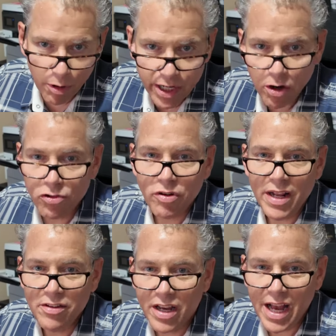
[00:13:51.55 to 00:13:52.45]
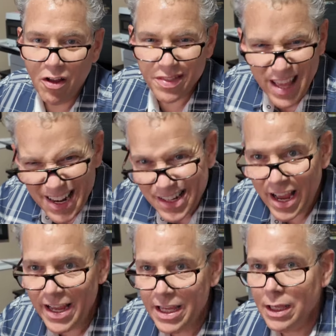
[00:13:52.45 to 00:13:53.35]
money goes straight in your account that
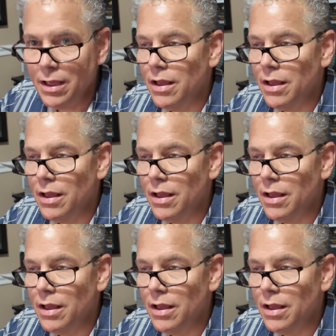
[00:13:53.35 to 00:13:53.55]
day.